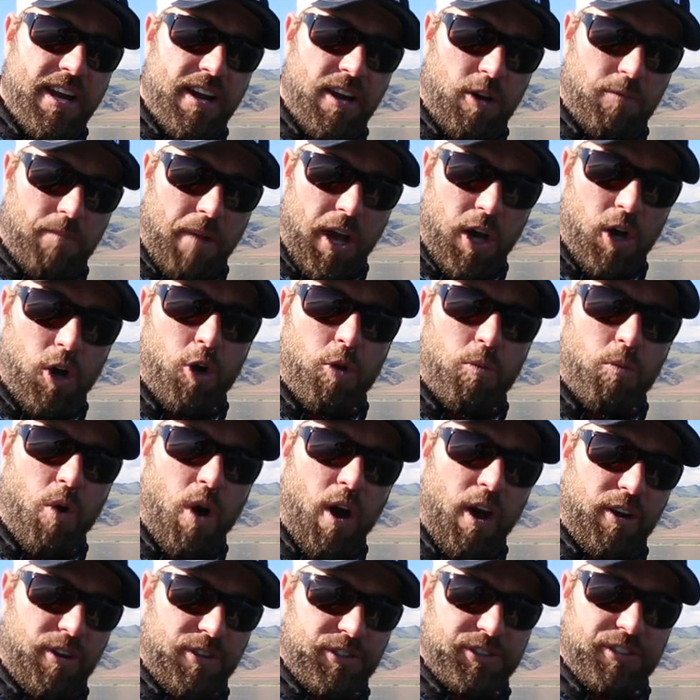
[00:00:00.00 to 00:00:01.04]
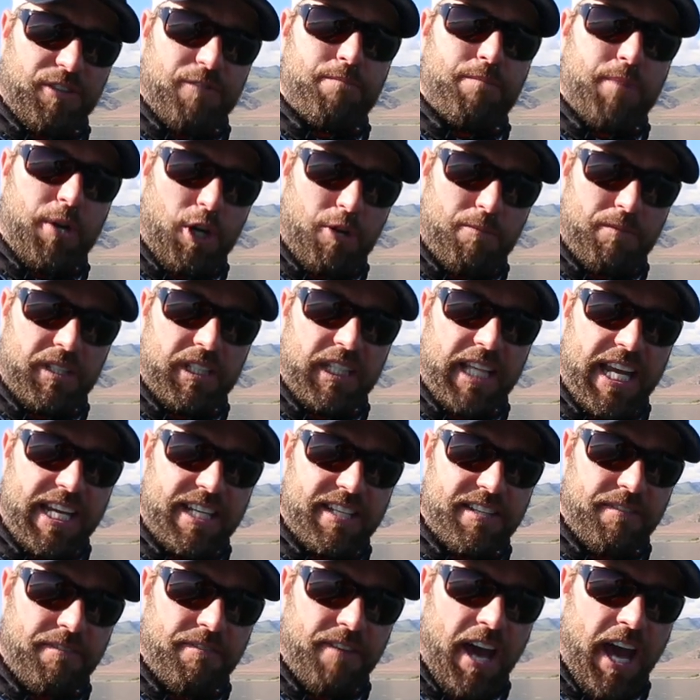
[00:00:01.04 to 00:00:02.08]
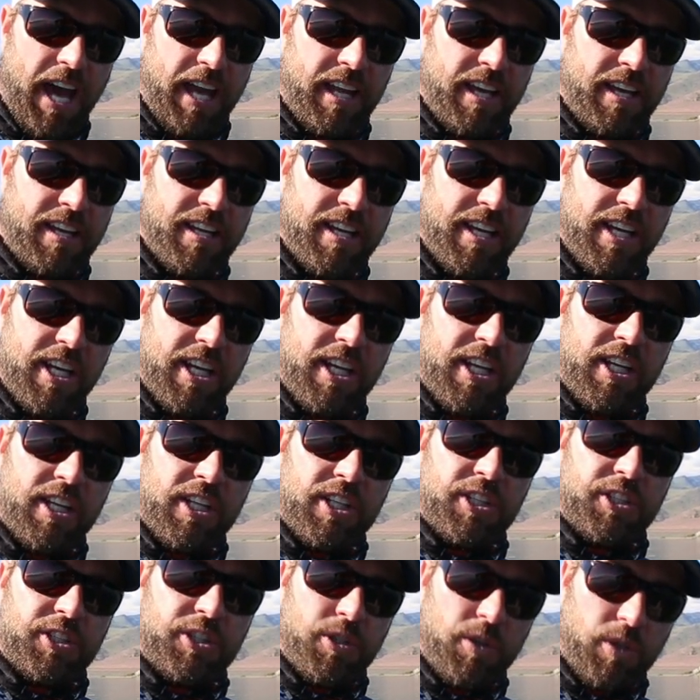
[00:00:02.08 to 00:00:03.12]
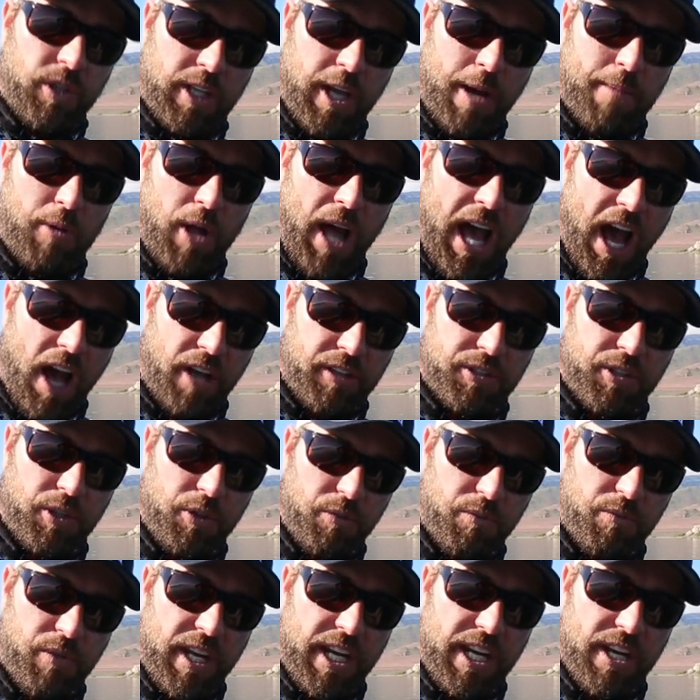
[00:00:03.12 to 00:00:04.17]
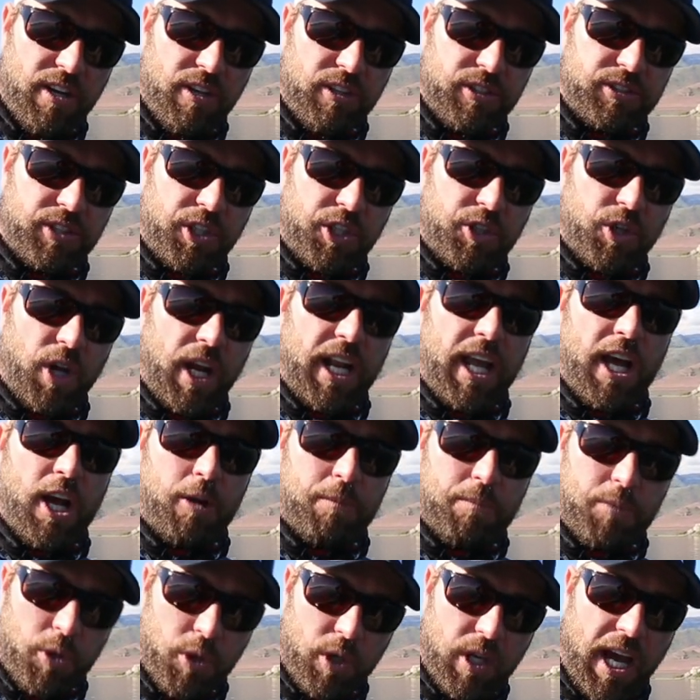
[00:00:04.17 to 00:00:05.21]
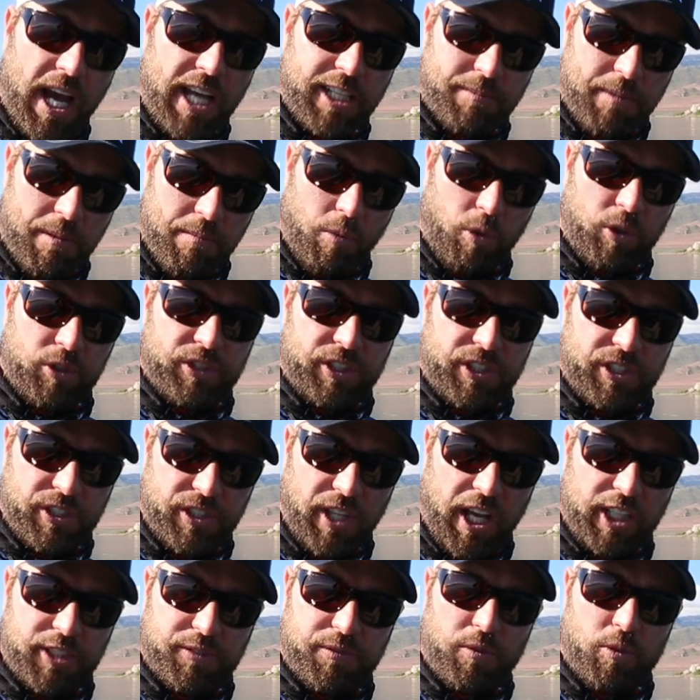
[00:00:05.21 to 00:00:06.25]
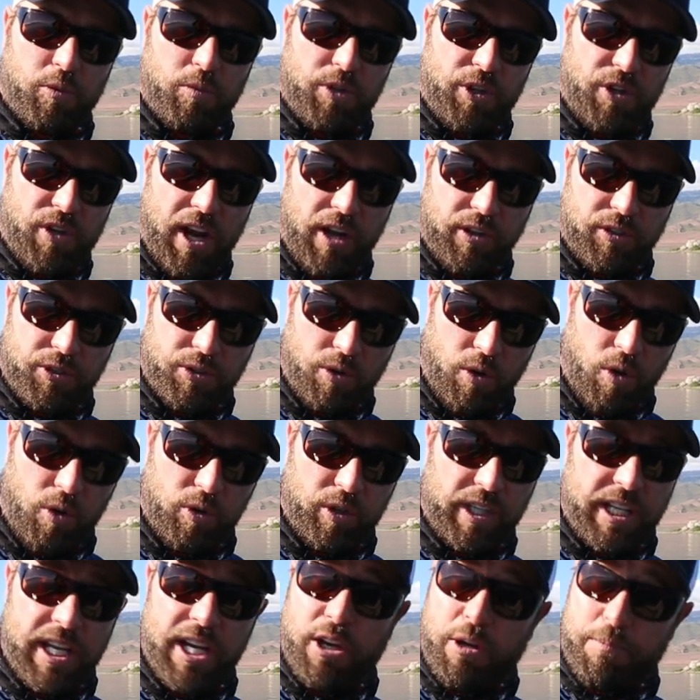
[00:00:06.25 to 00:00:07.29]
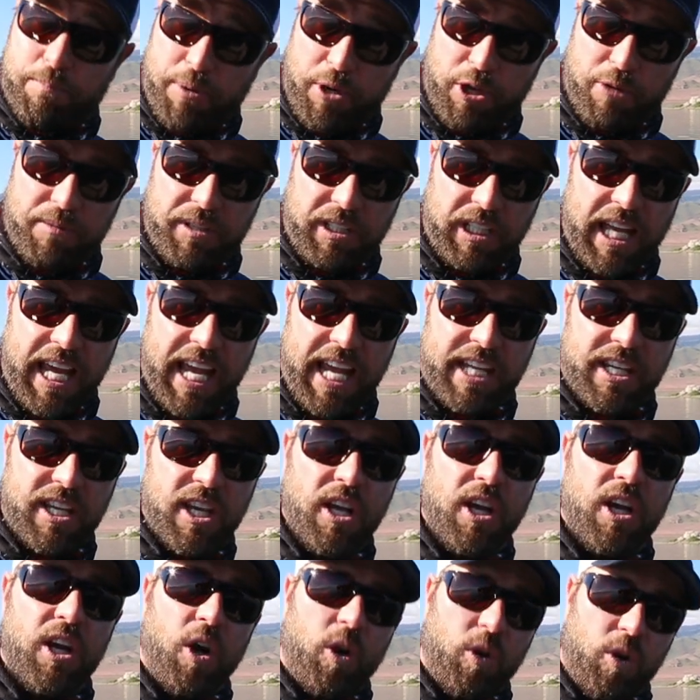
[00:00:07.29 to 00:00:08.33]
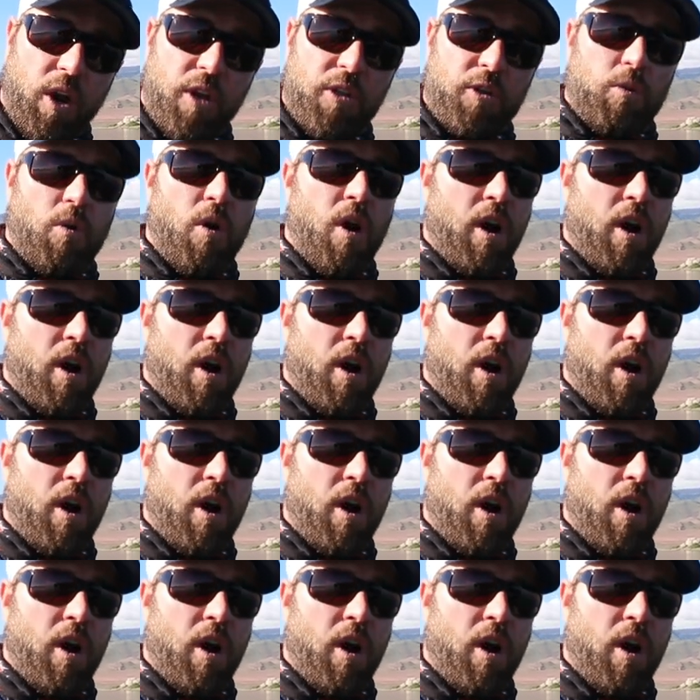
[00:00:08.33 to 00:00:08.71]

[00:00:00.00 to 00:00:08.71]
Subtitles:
here on my home waters of Pyramid Lake, Nevada. Do a couple how-to videos to try to help you guys be more successful when you're out trolling here at Pyramid Lake or other